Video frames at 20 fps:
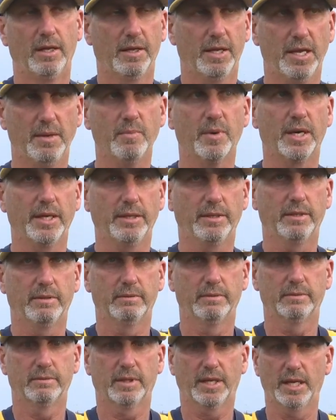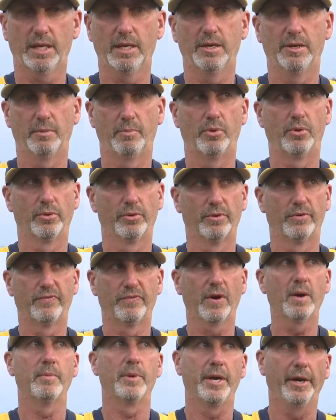he might get in the portal
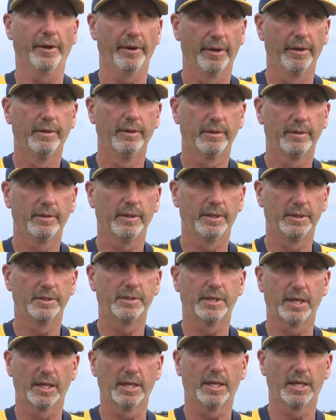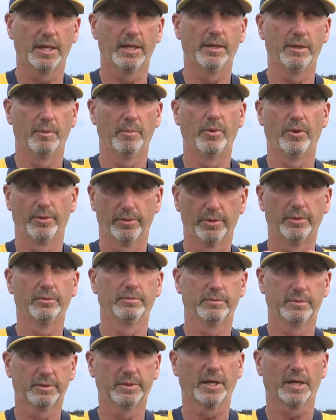from here right. instead of get in the portal
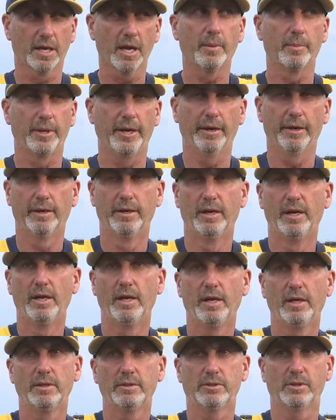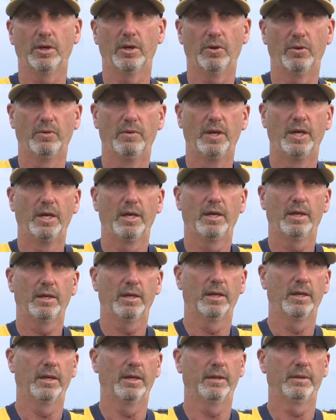to come here. So,
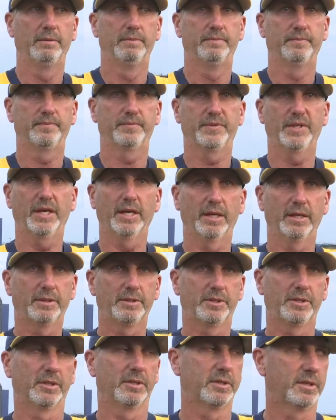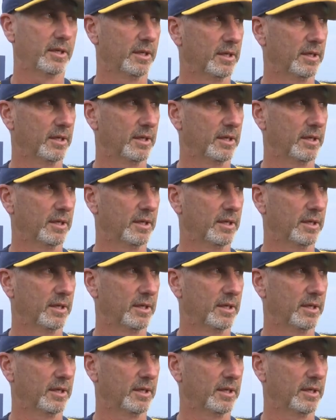uh, yeah, it's just